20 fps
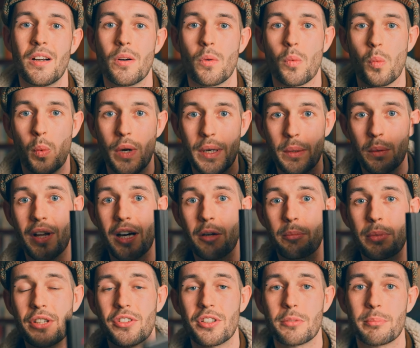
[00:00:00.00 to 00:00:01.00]
Win
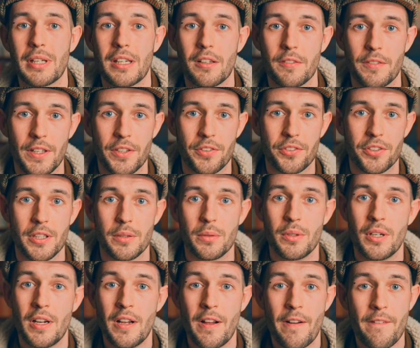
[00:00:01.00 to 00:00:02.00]
Without Pitching
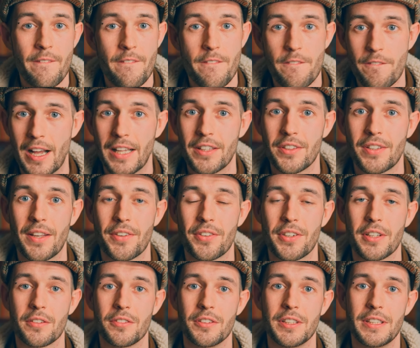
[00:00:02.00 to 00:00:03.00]
Manifesto,
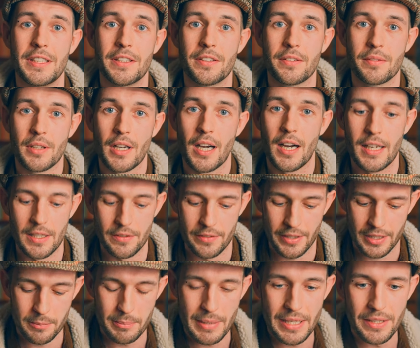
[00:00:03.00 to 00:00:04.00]
fantastic read, highly
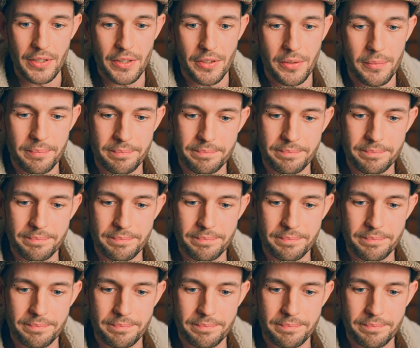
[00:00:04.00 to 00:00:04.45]
recommended.